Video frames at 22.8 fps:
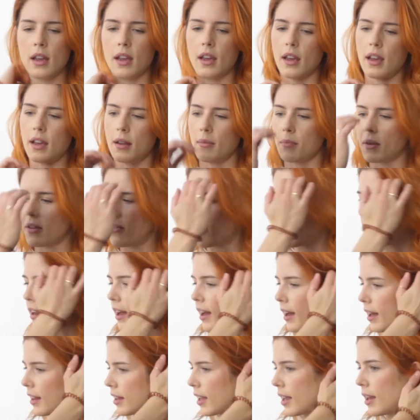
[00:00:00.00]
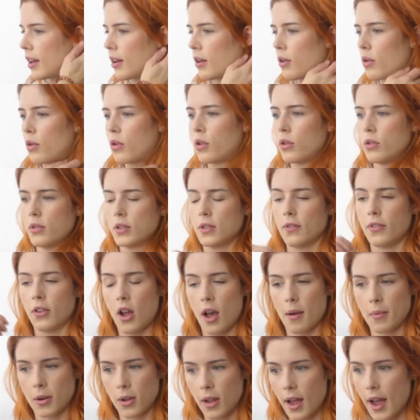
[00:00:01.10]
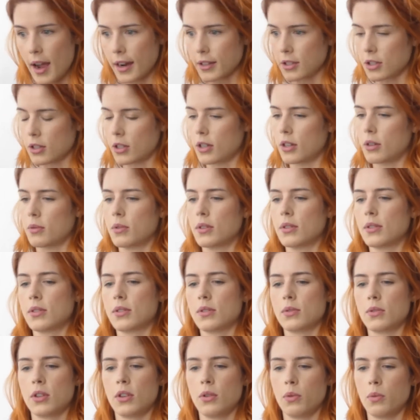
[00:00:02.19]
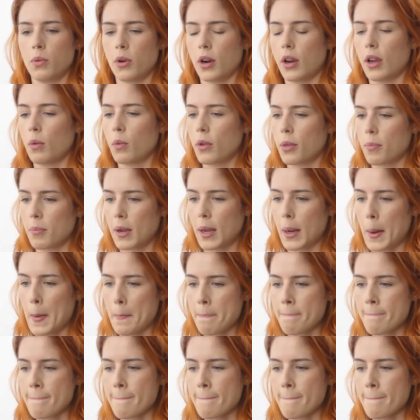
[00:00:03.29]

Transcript: And my friend Allie, who's a phenomenal actor, was, you know, working with me